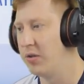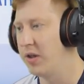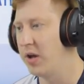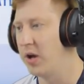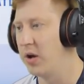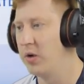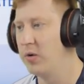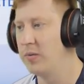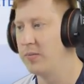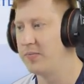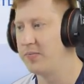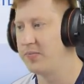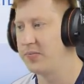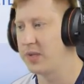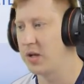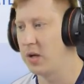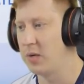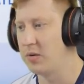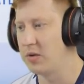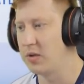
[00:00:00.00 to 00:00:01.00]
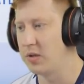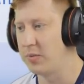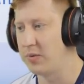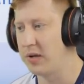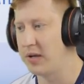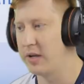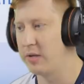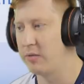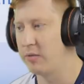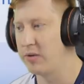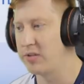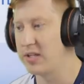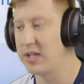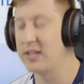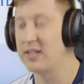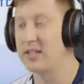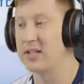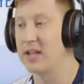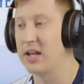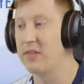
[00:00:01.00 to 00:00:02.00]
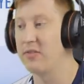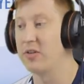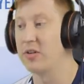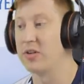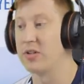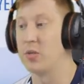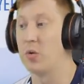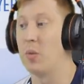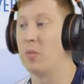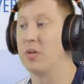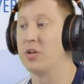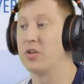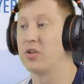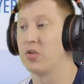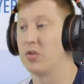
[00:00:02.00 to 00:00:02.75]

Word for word: although I'm going to play a rotated 11 because I want